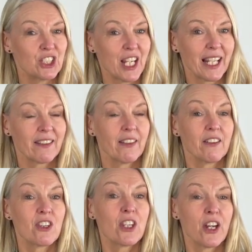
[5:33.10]
check the
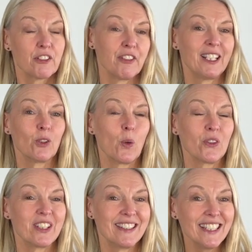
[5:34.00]
third finger on
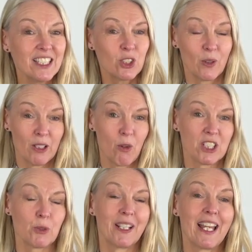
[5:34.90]
the D string
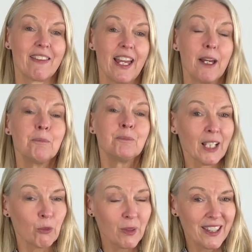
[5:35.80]
once we get there
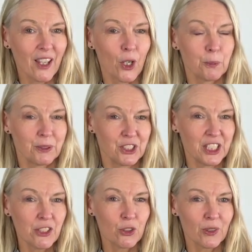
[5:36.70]
with the open G
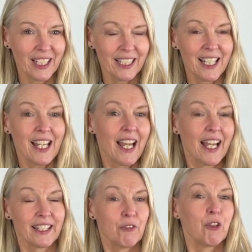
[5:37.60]
string.
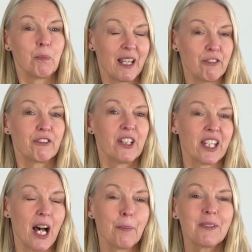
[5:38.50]
And then we play further
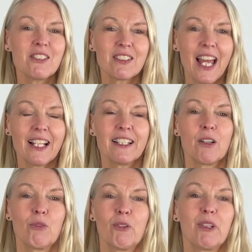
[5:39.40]
up the scale, and
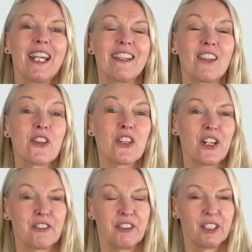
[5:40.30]
then when we hit the
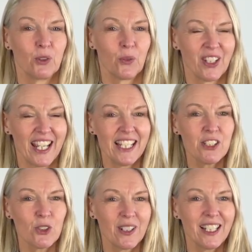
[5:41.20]
third finger on the A
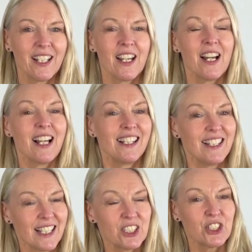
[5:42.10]
string,
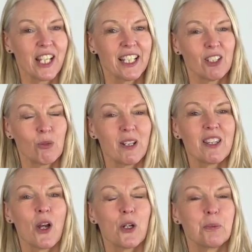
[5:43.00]
let's check it with
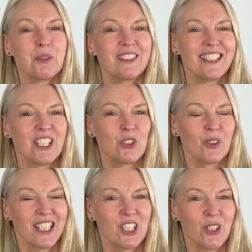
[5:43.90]
the open D
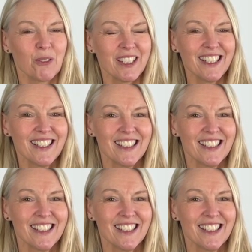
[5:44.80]
string, shall we?